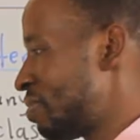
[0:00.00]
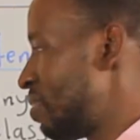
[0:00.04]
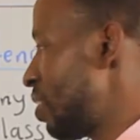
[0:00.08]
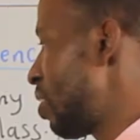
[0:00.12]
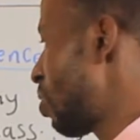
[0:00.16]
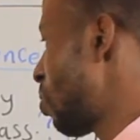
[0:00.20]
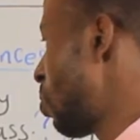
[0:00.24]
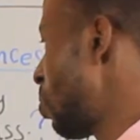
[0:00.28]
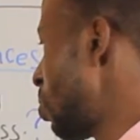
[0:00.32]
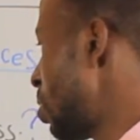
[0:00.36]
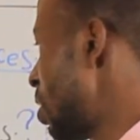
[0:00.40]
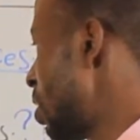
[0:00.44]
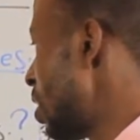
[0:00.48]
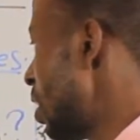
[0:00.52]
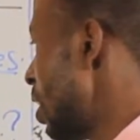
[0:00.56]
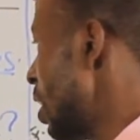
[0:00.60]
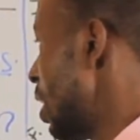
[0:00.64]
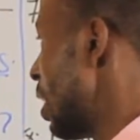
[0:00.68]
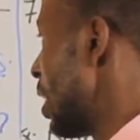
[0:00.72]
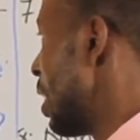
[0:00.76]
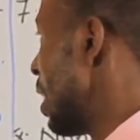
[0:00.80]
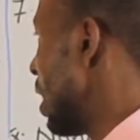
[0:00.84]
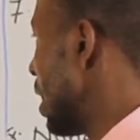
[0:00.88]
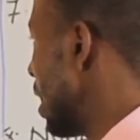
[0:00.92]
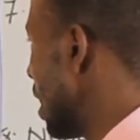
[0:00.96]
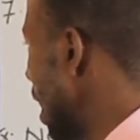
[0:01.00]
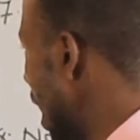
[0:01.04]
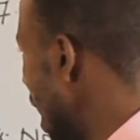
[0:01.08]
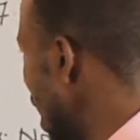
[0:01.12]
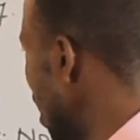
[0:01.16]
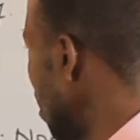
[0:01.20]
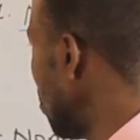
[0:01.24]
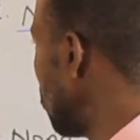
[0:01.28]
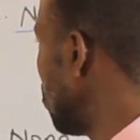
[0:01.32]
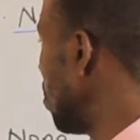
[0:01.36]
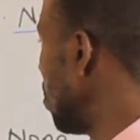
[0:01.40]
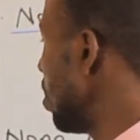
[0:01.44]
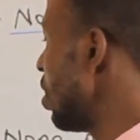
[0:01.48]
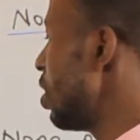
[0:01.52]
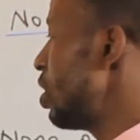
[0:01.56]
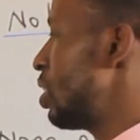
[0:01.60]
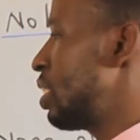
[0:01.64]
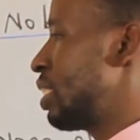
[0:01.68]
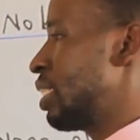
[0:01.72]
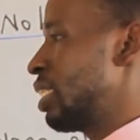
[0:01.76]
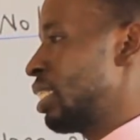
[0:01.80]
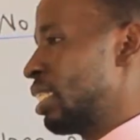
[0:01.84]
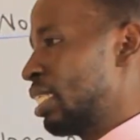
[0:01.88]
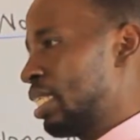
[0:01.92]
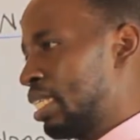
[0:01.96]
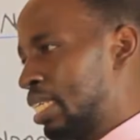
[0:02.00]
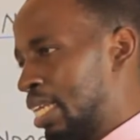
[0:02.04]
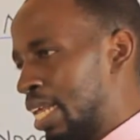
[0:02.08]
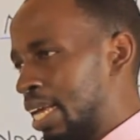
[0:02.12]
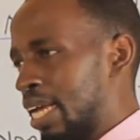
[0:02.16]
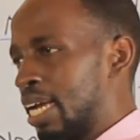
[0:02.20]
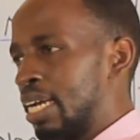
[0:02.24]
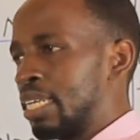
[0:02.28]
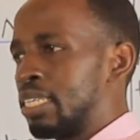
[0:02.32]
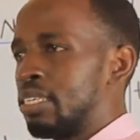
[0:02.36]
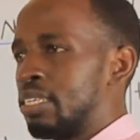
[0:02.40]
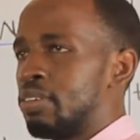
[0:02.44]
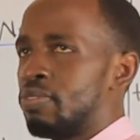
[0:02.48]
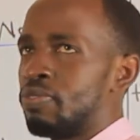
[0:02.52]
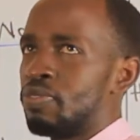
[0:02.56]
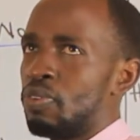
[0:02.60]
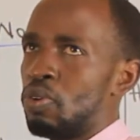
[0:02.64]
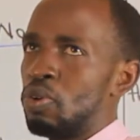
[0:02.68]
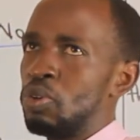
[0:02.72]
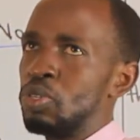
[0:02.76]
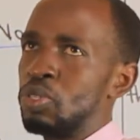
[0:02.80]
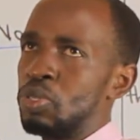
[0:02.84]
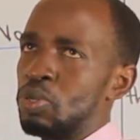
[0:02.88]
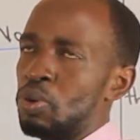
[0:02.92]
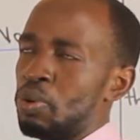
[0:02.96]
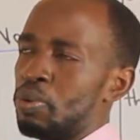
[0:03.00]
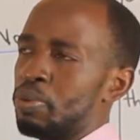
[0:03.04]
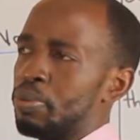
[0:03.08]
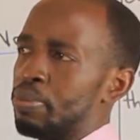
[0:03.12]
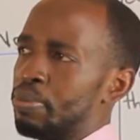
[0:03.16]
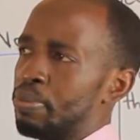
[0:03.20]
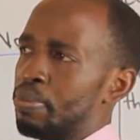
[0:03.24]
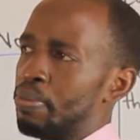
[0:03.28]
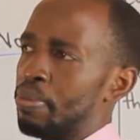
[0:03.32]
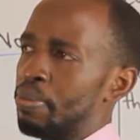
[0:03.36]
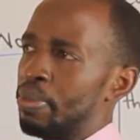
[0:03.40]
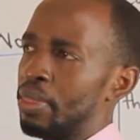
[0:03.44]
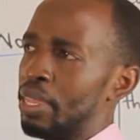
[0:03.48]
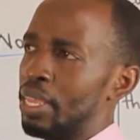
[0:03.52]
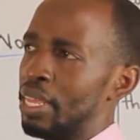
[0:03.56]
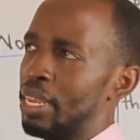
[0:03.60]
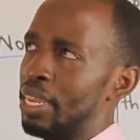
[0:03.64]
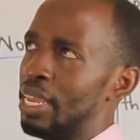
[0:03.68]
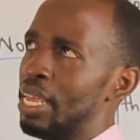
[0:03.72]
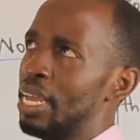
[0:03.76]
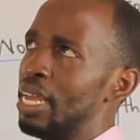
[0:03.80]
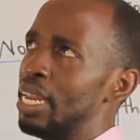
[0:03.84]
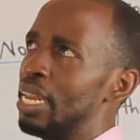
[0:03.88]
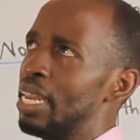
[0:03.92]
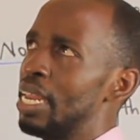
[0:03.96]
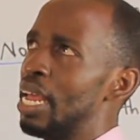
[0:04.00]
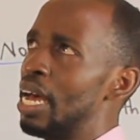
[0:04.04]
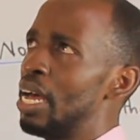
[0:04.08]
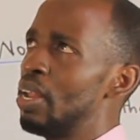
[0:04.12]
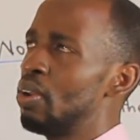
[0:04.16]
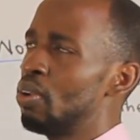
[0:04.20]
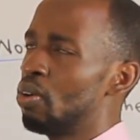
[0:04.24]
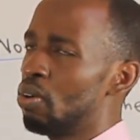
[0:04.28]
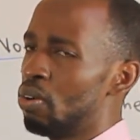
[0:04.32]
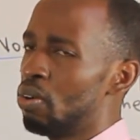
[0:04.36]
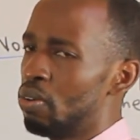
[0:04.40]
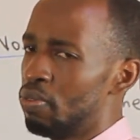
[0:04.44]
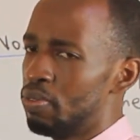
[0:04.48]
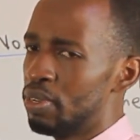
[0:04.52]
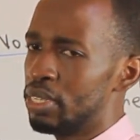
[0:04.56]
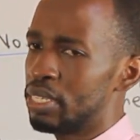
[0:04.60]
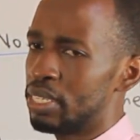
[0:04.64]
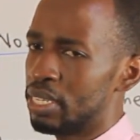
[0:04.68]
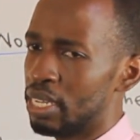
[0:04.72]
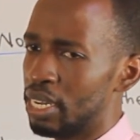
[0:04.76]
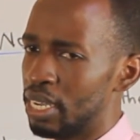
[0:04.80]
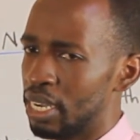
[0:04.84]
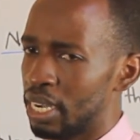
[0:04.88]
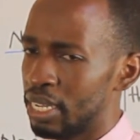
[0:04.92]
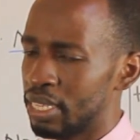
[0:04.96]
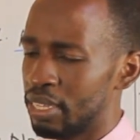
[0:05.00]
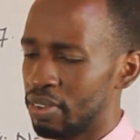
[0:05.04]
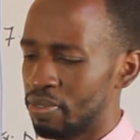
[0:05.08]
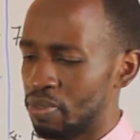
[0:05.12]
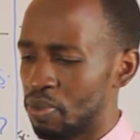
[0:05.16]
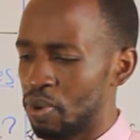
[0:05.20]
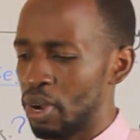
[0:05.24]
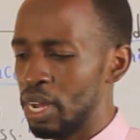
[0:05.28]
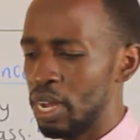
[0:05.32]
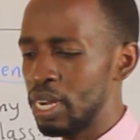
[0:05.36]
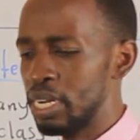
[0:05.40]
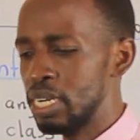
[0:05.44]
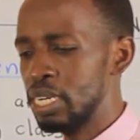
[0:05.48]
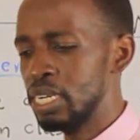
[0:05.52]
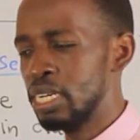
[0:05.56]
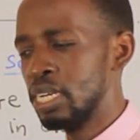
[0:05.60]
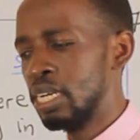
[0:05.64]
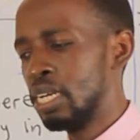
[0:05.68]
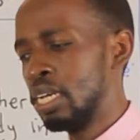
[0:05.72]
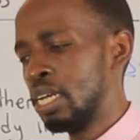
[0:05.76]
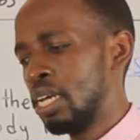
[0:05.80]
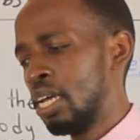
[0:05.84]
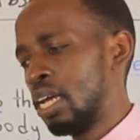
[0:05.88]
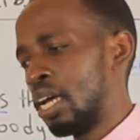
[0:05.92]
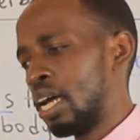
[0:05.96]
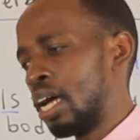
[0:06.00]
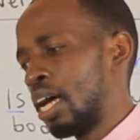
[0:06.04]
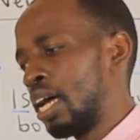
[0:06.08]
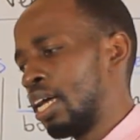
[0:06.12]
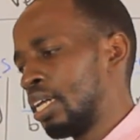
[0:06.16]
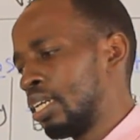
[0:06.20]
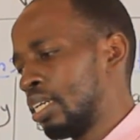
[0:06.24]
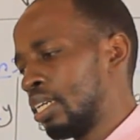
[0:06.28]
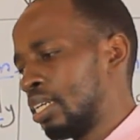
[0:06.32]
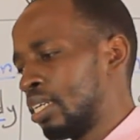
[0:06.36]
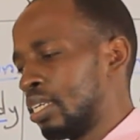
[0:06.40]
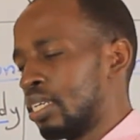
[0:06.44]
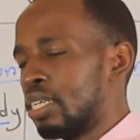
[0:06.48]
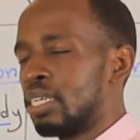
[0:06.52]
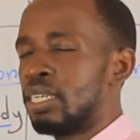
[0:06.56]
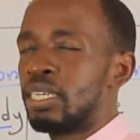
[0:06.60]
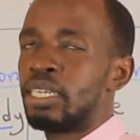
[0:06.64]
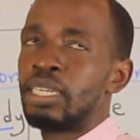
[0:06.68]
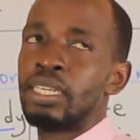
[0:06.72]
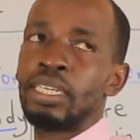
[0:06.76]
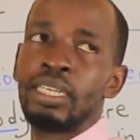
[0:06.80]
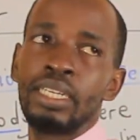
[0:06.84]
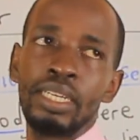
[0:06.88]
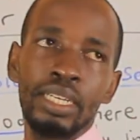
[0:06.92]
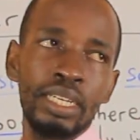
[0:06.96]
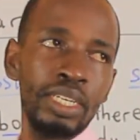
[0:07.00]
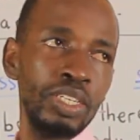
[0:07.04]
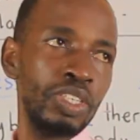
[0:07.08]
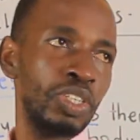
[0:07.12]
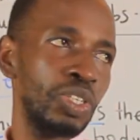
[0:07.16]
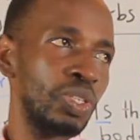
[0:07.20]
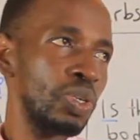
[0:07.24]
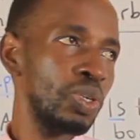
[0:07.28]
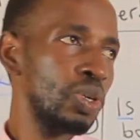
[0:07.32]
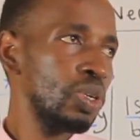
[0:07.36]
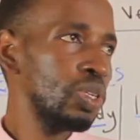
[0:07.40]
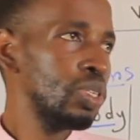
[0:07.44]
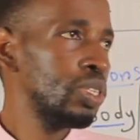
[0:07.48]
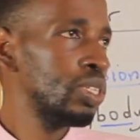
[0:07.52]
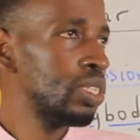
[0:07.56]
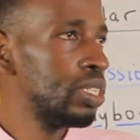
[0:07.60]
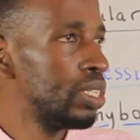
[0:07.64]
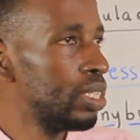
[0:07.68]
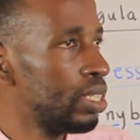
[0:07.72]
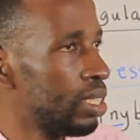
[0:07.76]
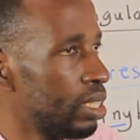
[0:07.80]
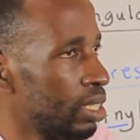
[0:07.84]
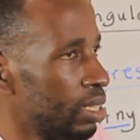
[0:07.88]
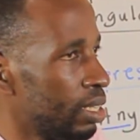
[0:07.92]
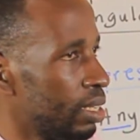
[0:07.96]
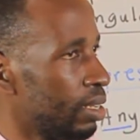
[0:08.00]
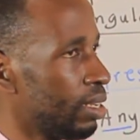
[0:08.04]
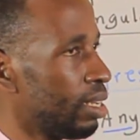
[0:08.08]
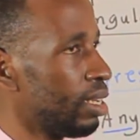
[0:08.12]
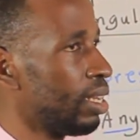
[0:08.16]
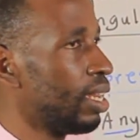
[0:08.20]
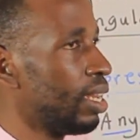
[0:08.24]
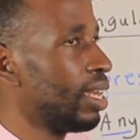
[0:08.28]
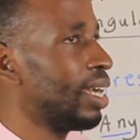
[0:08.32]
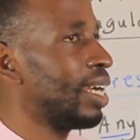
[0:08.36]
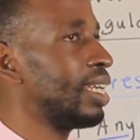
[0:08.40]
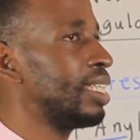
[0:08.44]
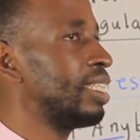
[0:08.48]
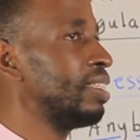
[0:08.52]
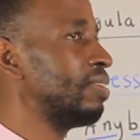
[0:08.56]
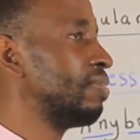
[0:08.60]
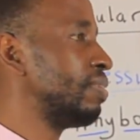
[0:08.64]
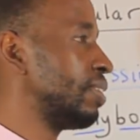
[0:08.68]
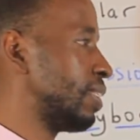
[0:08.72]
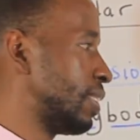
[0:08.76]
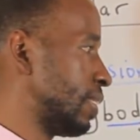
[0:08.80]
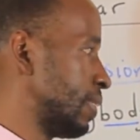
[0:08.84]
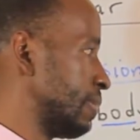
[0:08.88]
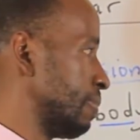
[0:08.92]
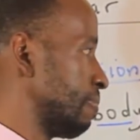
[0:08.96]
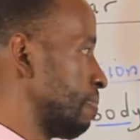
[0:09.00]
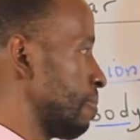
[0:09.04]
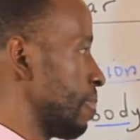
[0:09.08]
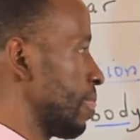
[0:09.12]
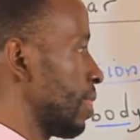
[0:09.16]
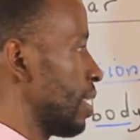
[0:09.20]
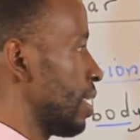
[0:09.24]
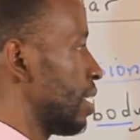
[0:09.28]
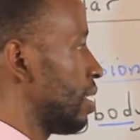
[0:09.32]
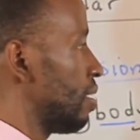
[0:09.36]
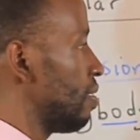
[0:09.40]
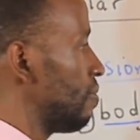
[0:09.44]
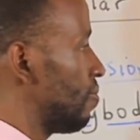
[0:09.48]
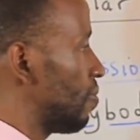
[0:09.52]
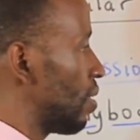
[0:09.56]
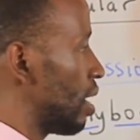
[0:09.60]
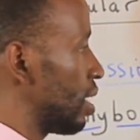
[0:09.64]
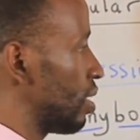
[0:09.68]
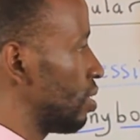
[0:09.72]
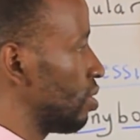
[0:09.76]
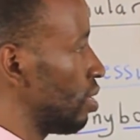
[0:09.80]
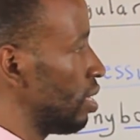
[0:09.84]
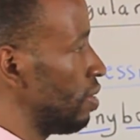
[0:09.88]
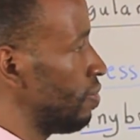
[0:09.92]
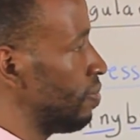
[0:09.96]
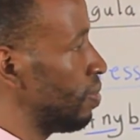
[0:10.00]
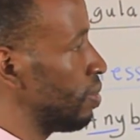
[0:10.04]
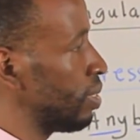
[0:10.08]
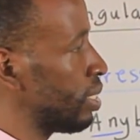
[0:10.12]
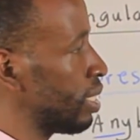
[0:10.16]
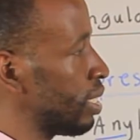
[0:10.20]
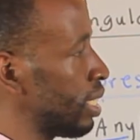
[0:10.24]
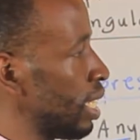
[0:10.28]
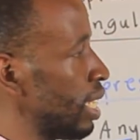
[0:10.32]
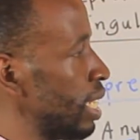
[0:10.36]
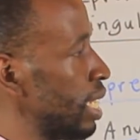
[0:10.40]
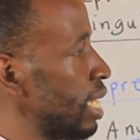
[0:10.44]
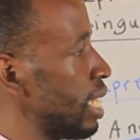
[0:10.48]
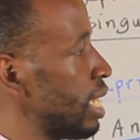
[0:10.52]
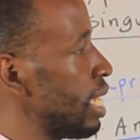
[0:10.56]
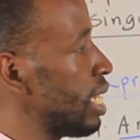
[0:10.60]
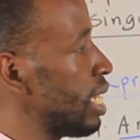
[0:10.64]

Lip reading: very good. None means negative also. None of, it's a negative word and it shows negativity. If you say